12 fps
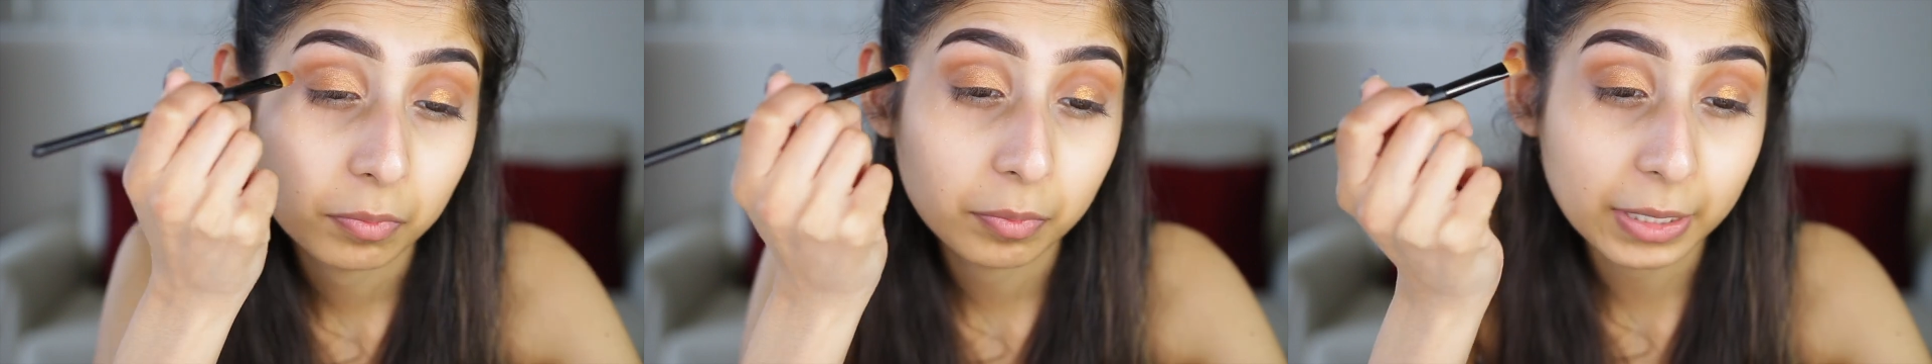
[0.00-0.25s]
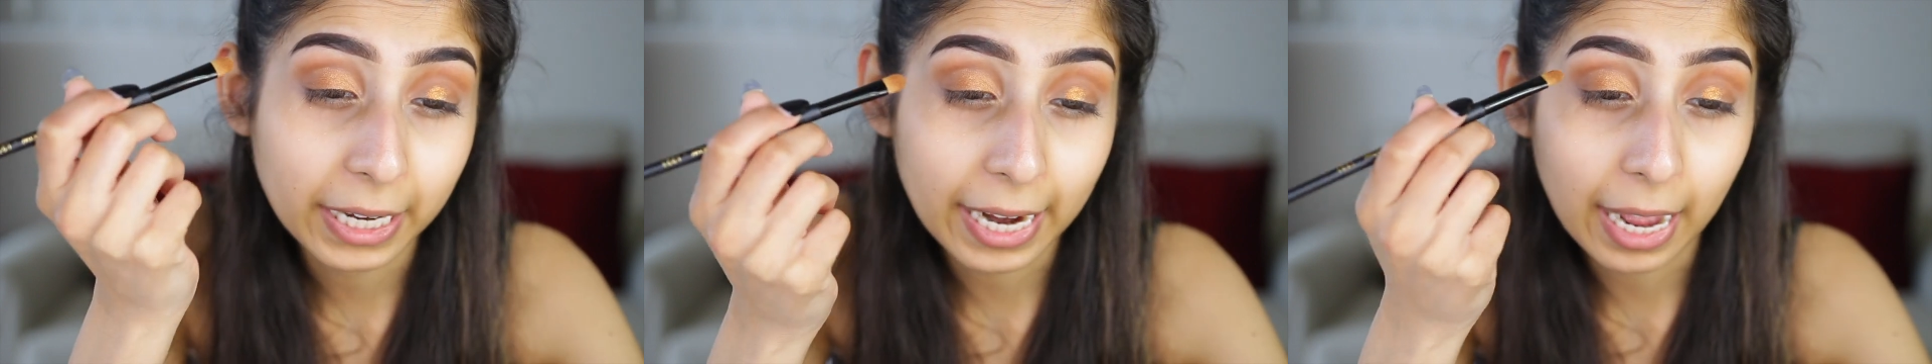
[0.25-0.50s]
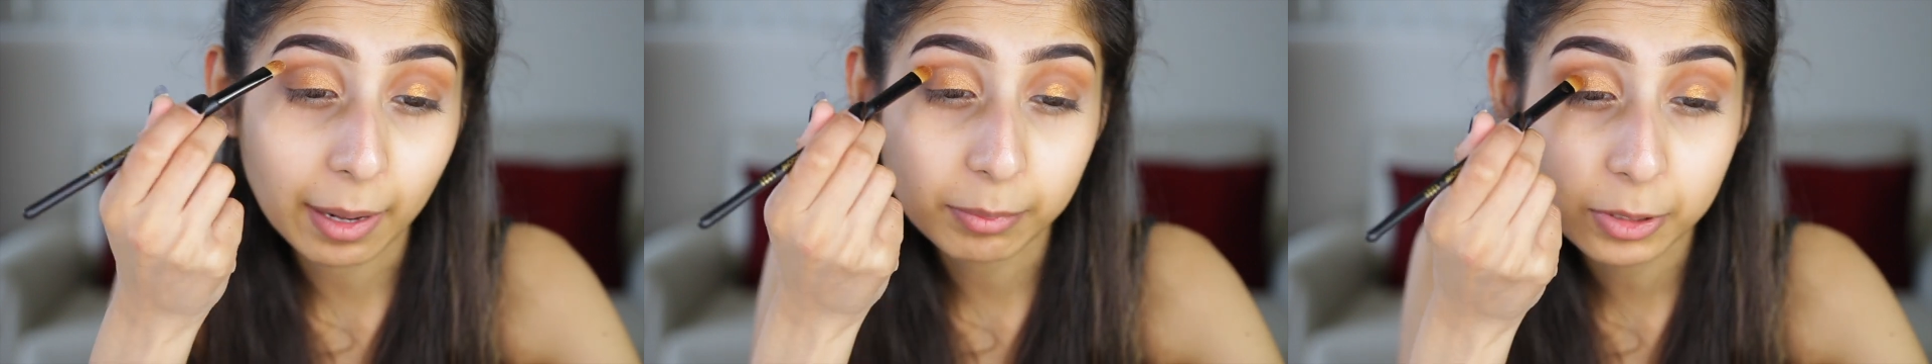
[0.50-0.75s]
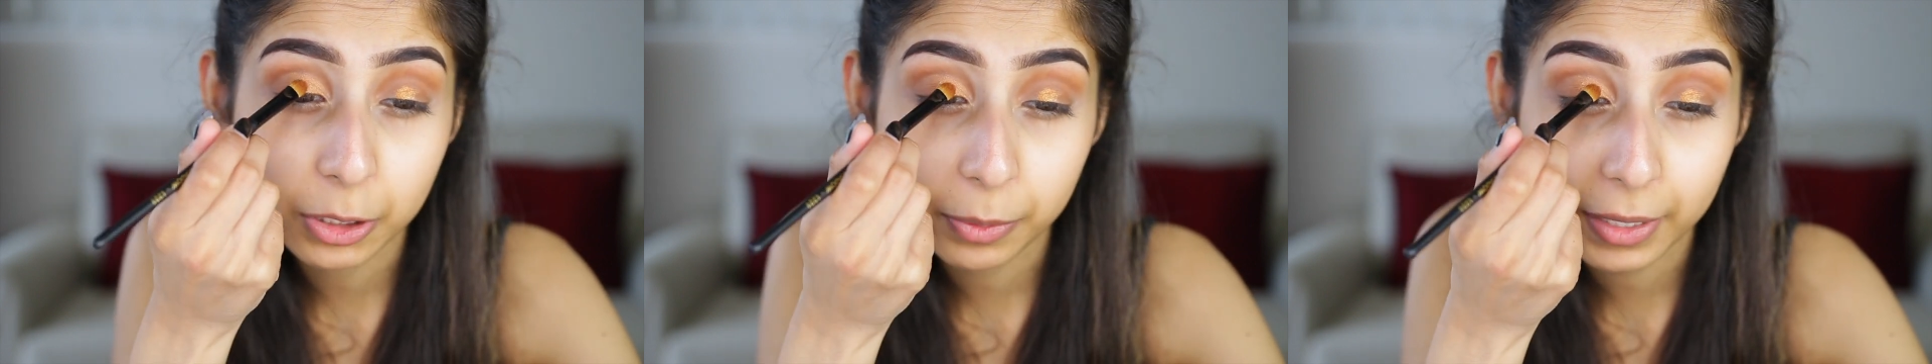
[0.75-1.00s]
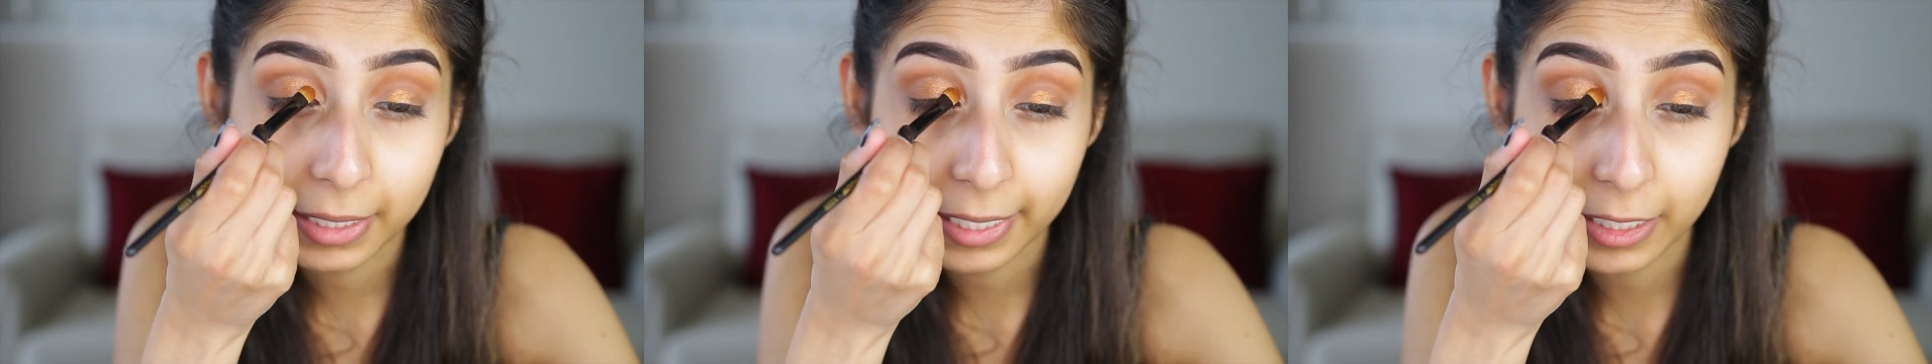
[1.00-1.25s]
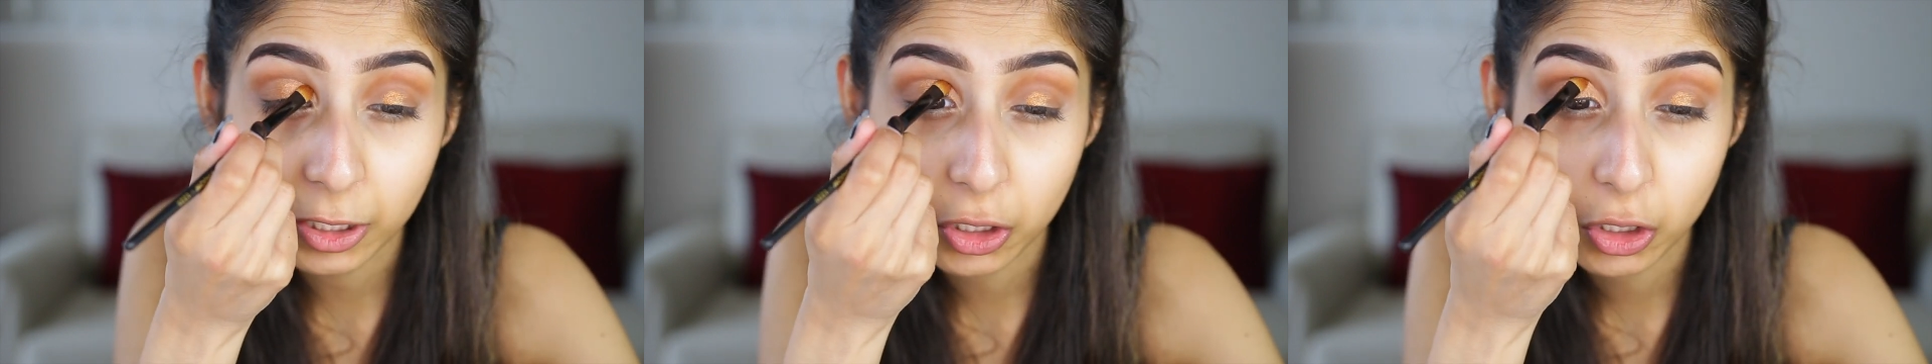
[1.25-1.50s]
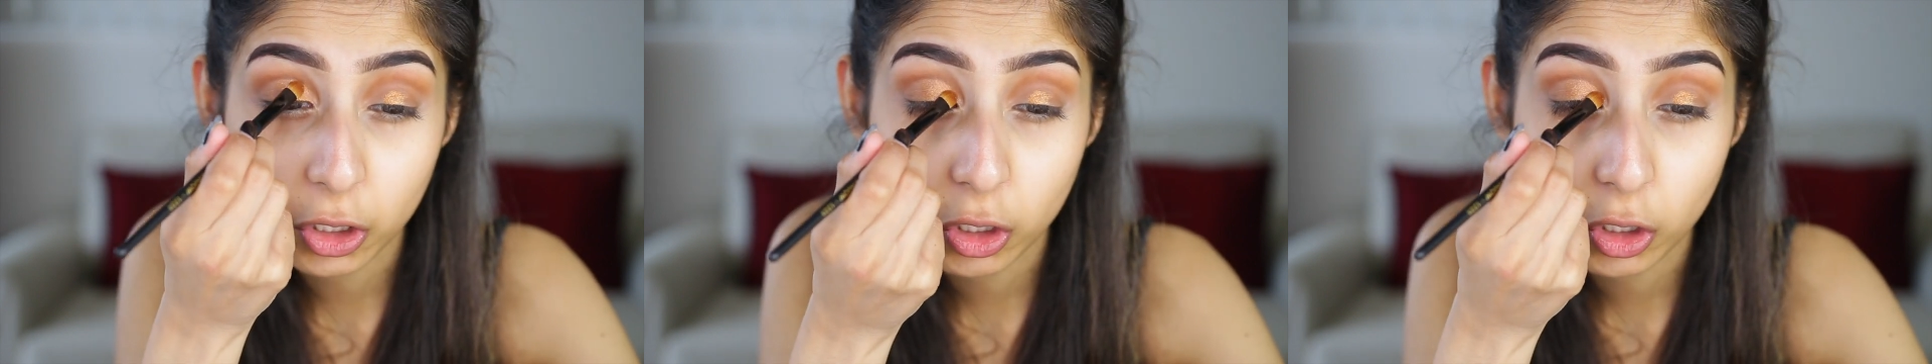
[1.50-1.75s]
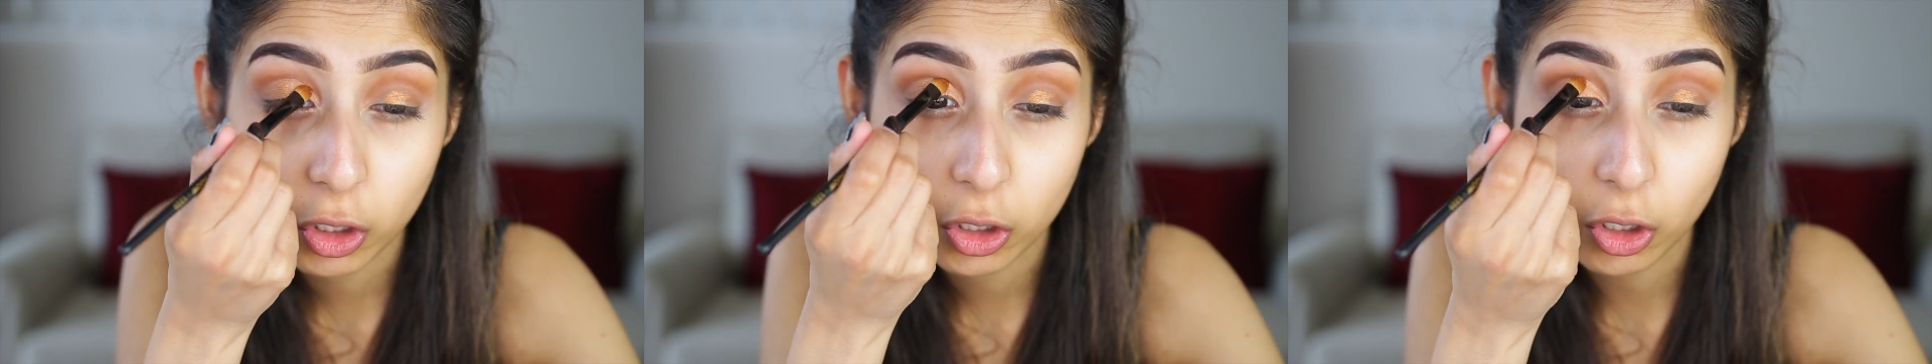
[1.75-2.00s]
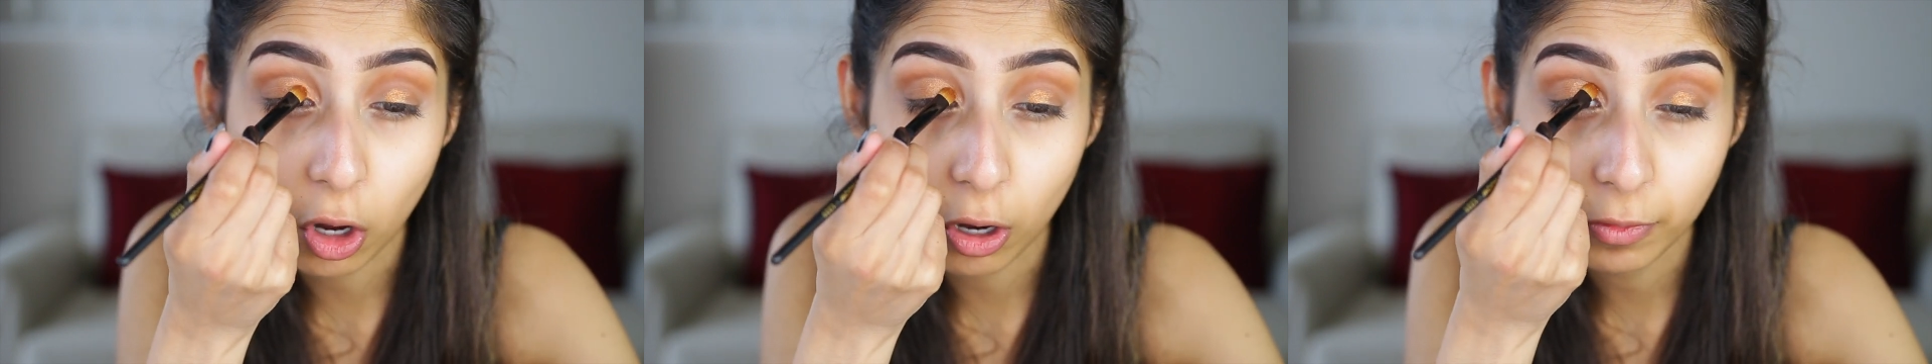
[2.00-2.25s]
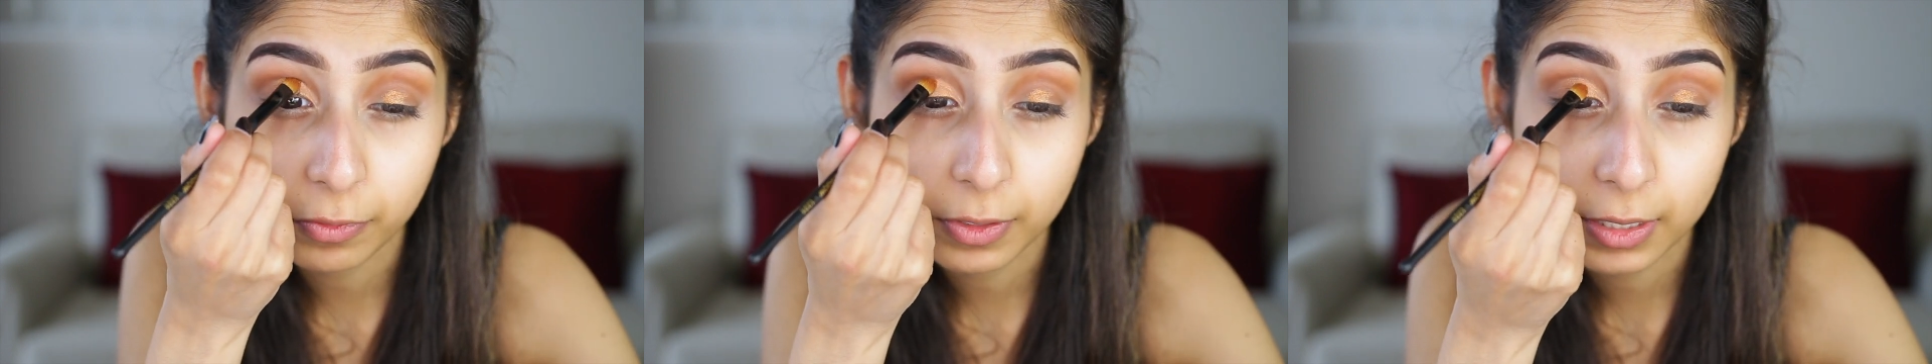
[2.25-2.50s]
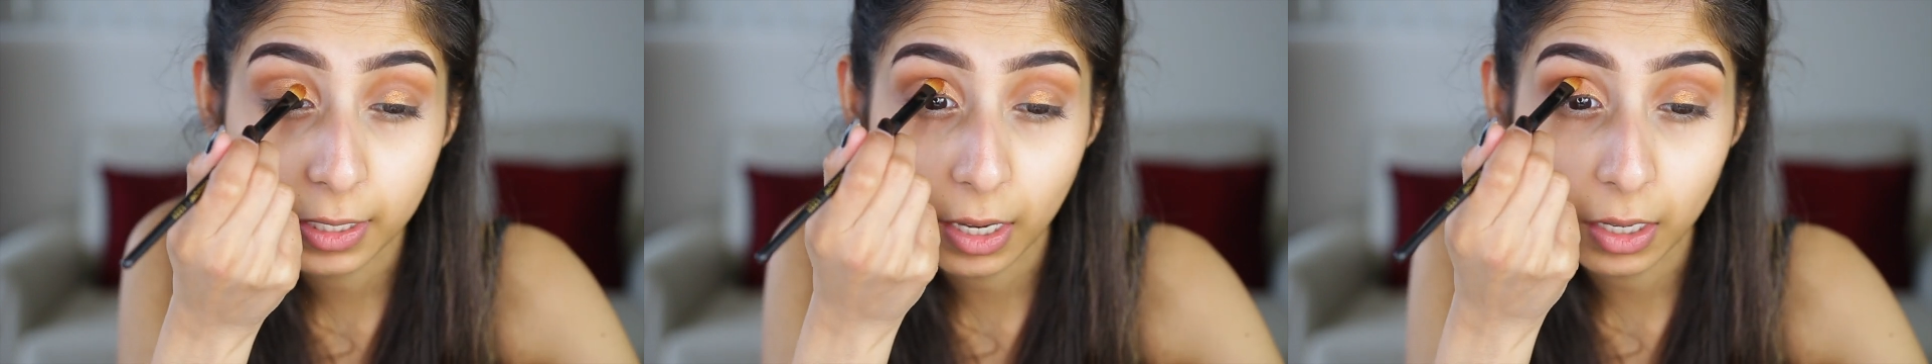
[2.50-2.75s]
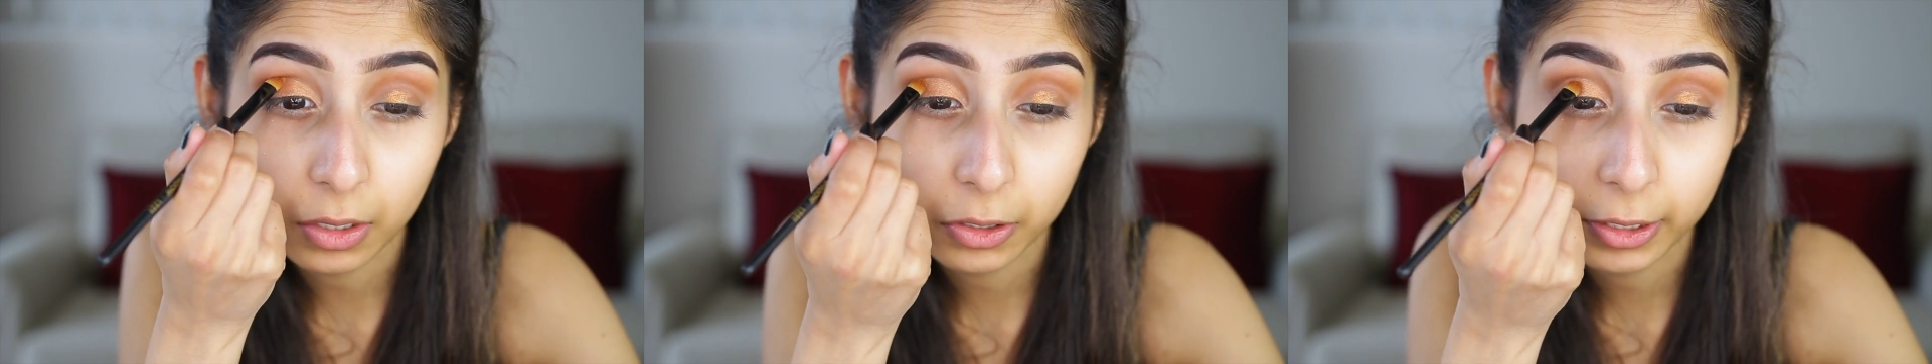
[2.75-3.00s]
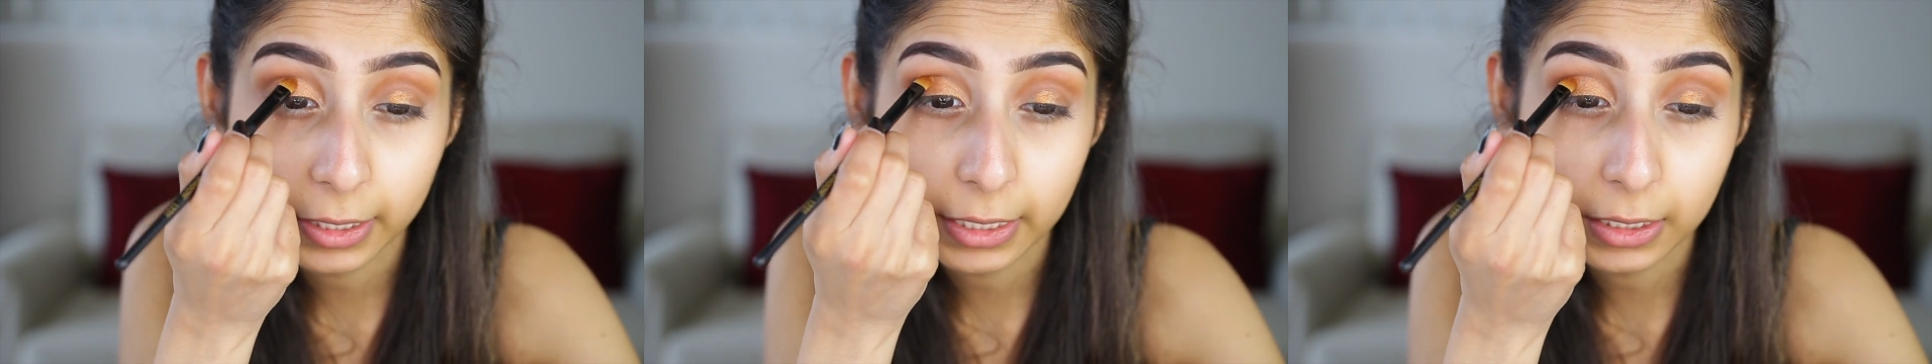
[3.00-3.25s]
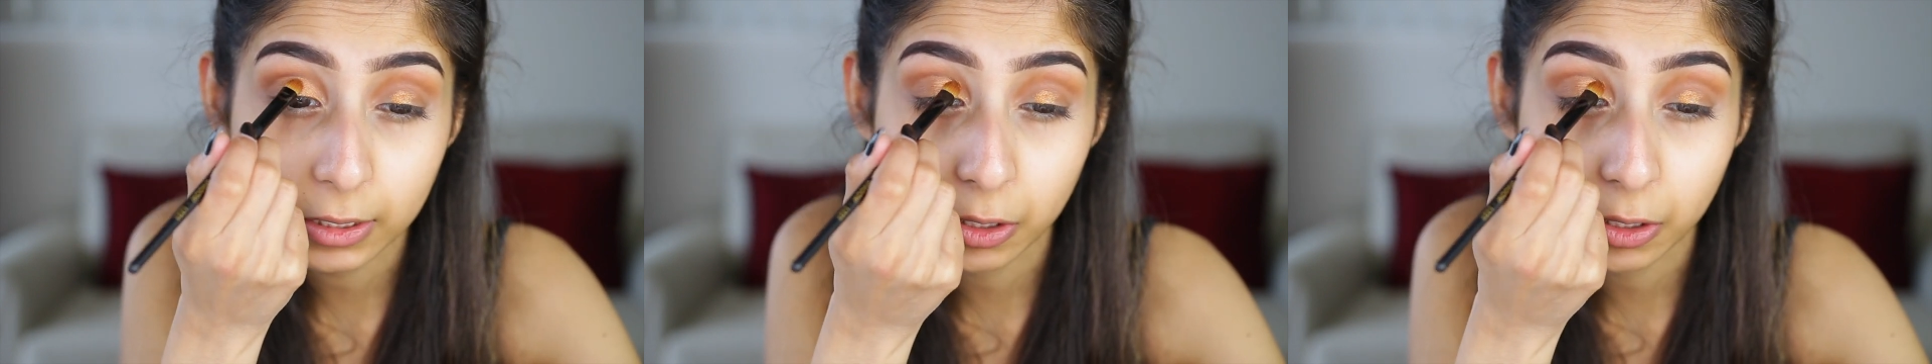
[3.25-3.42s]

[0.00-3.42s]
But I am doing like a soft cut crease,